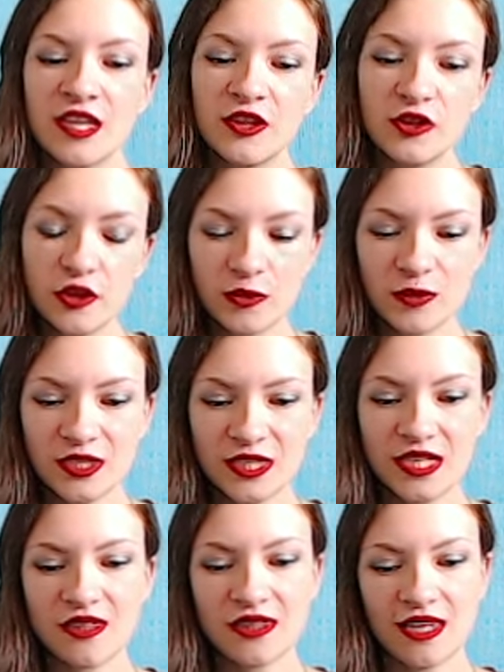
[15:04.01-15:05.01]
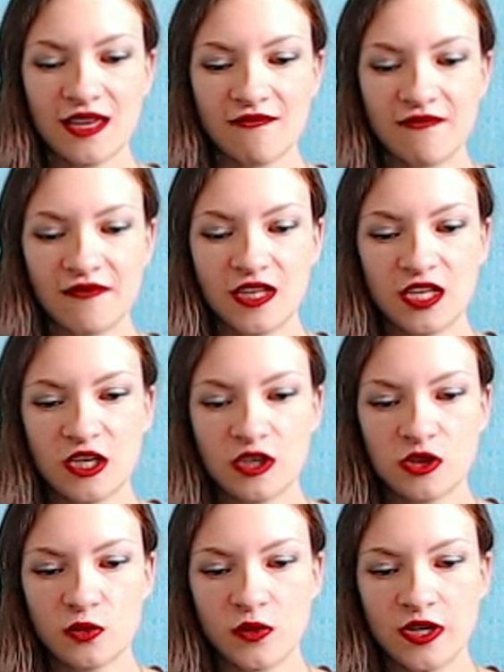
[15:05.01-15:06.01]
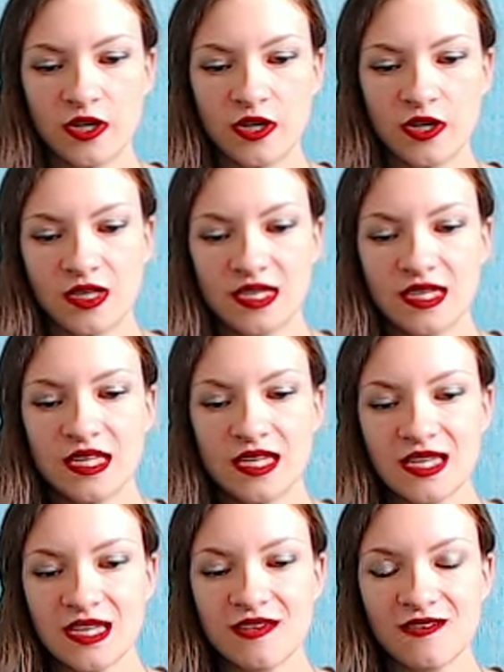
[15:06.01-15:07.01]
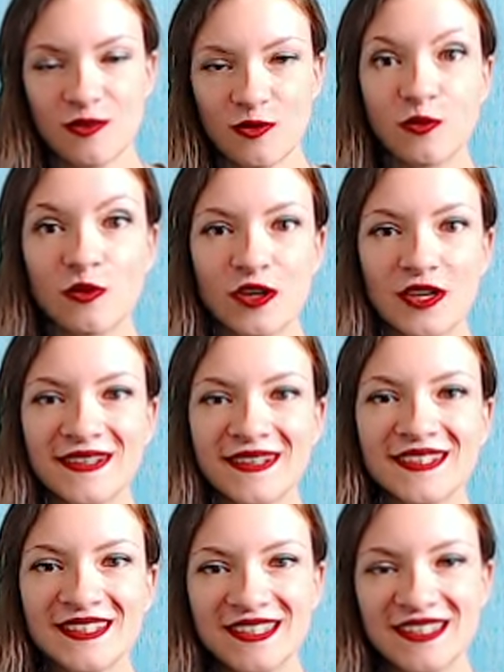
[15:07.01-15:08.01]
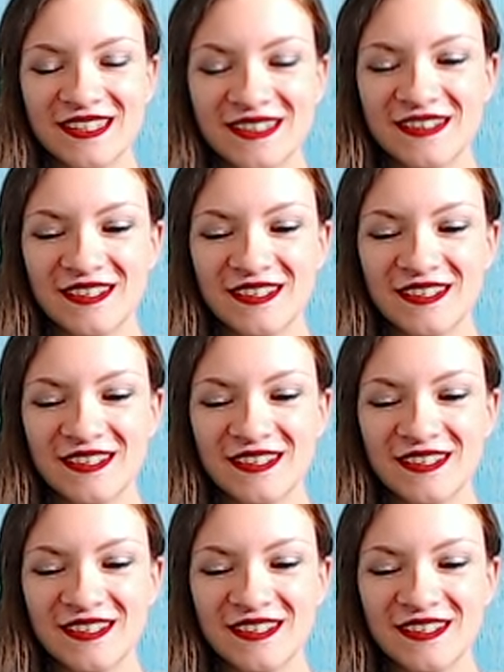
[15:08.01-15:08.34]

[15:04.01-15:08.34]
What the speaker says: normally they finish with e or u,